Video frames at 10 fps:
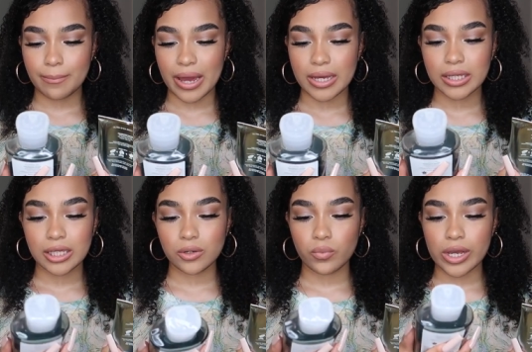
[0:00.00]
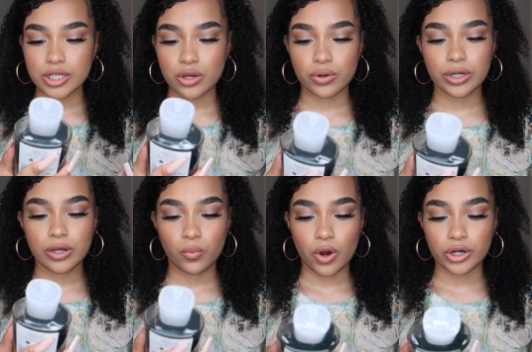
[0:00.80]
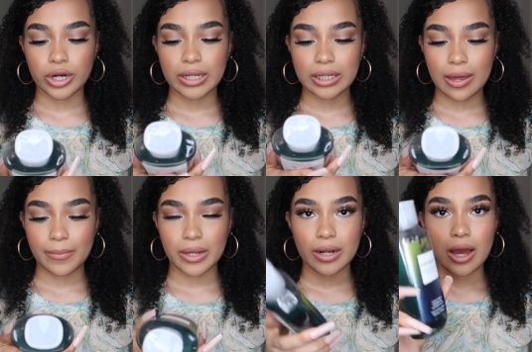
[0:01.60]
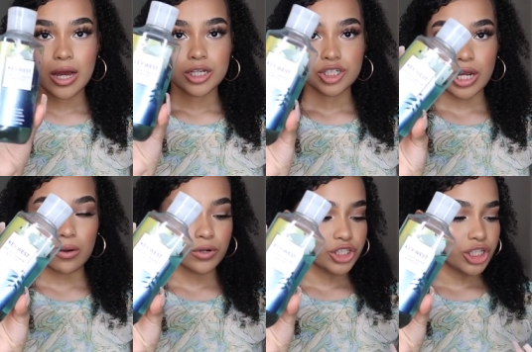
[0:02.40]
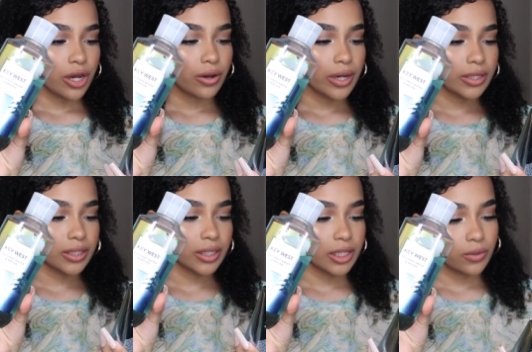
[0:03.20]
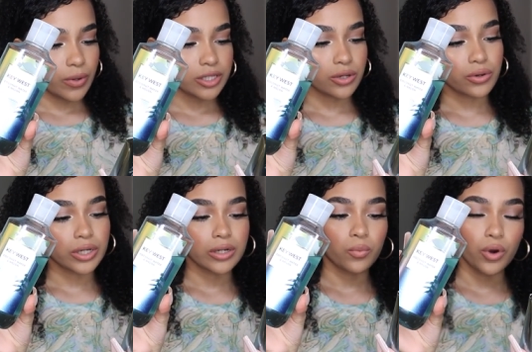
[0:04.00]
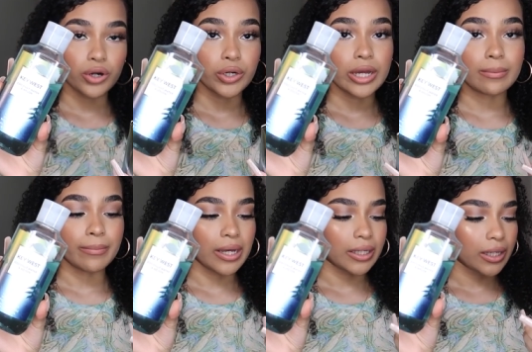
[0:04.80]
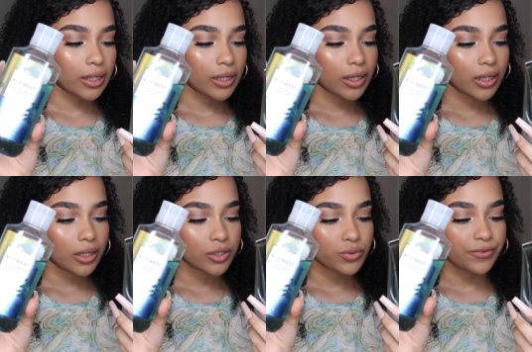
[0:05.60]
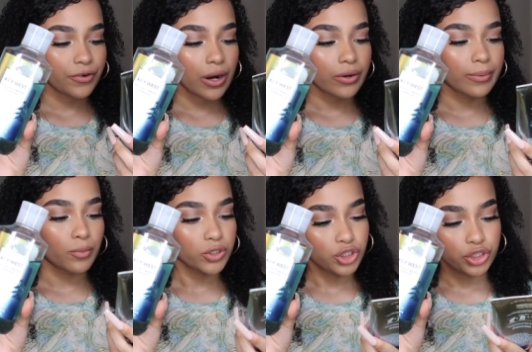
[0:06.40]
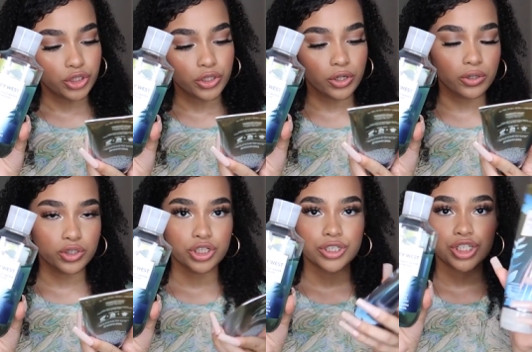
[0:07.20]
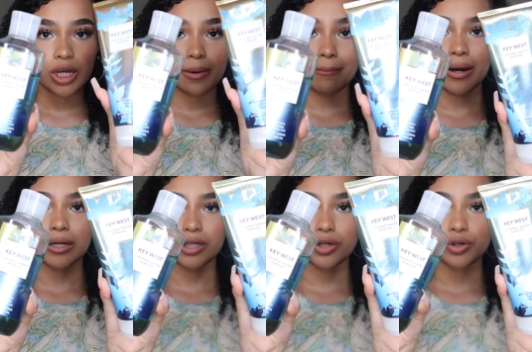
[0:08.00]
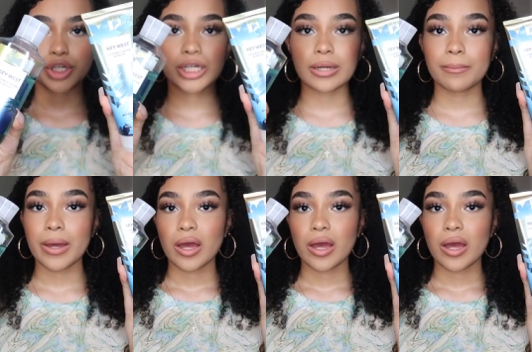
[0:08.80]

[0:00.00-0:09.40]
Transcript: my key west coconut water and lemon shower gel and the key west coconut water and melon 24 hour moisture ultra shea body cream